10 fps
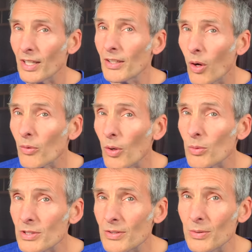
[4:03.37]
They don't
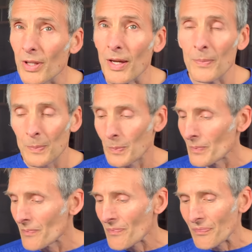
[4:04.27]
always do that.
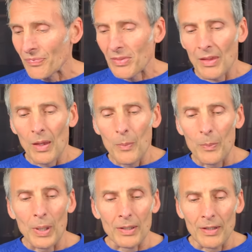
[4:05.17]

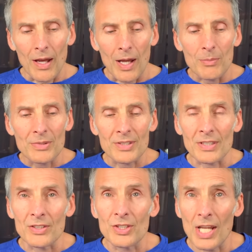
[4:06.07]
But I'm
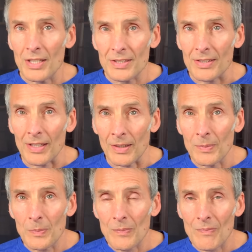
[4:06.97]

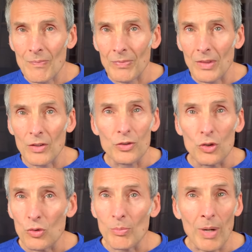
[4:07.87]
suggesting
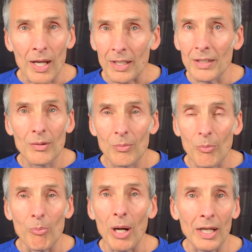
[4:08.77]
to my
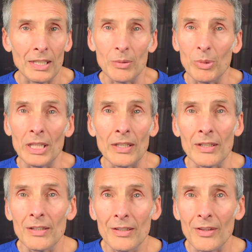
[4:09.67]
body
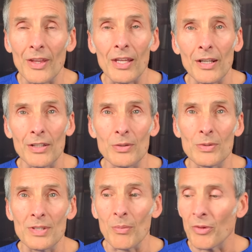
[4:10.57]
being that I do
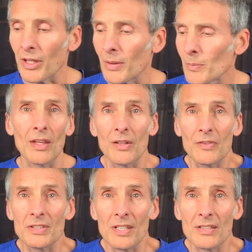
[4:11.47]
something, and if
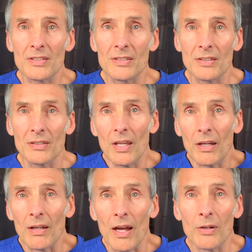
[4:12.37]
it says,
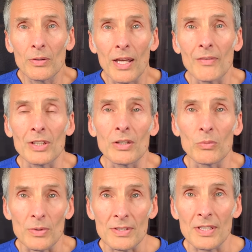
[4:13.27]
yeah, I don't have any
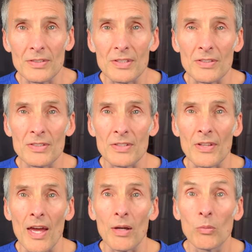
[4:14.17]
resistance to
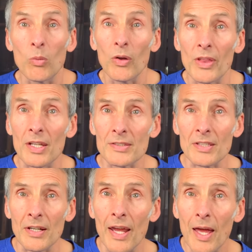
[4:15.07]
that, well, then it's
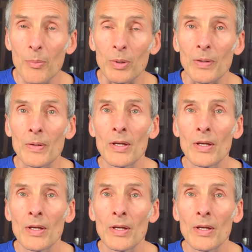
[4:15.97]
going to happen.